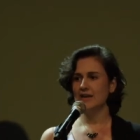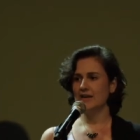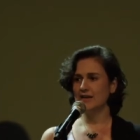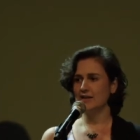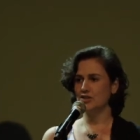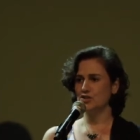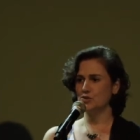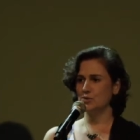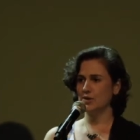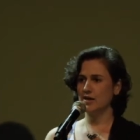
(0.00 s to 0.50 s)

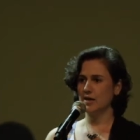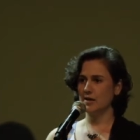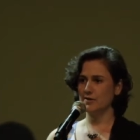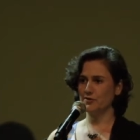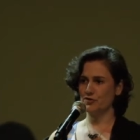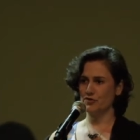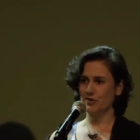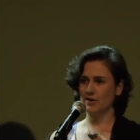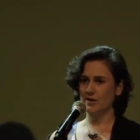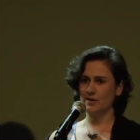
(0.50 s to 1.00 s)
into a
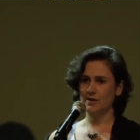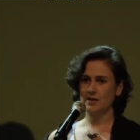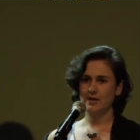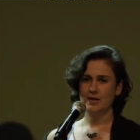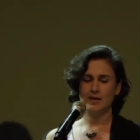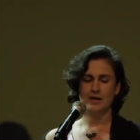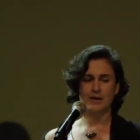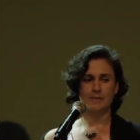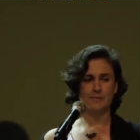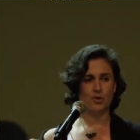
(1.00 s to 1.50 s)
country,
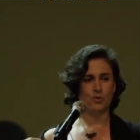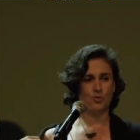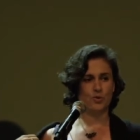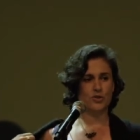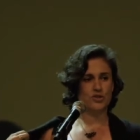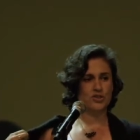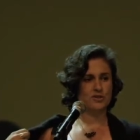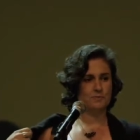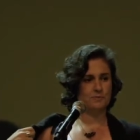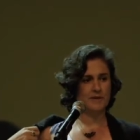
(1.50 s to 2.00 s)

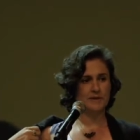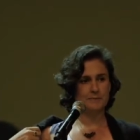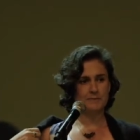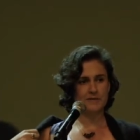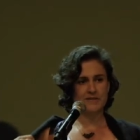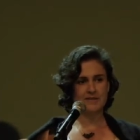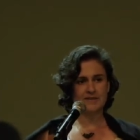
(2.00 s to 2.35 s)
which is people